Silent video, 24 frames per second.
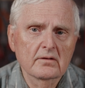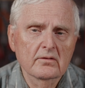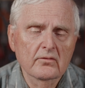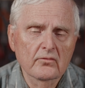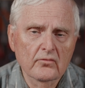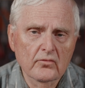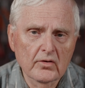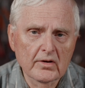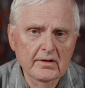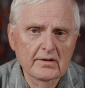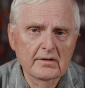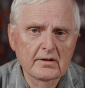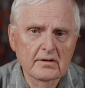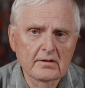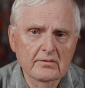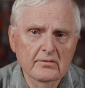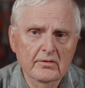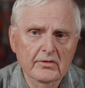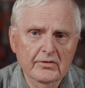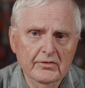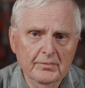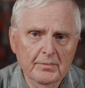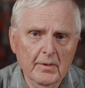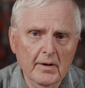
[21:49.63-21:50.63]
ringing
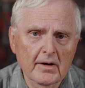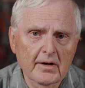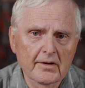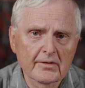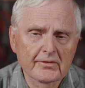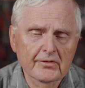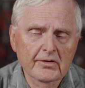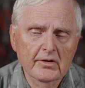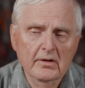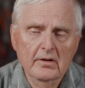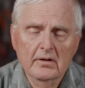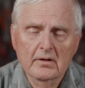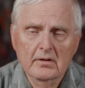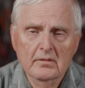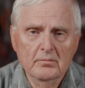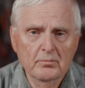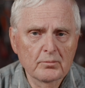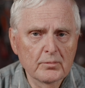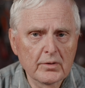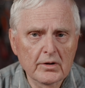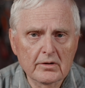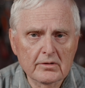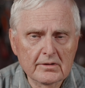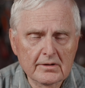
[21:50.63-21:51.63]
response
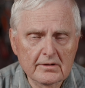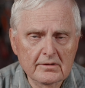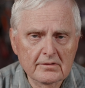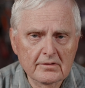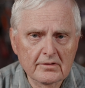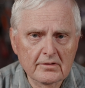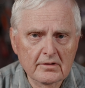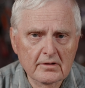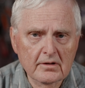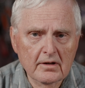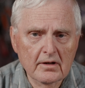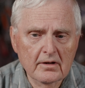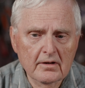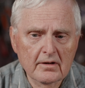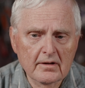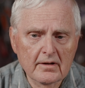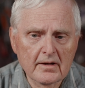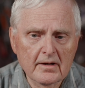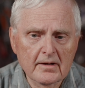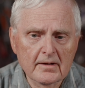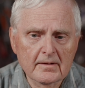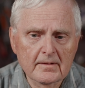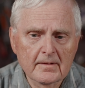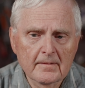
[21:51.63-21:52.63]
built into the
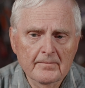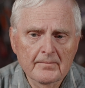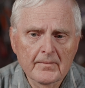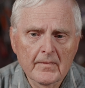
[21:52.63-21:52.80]
clarinet.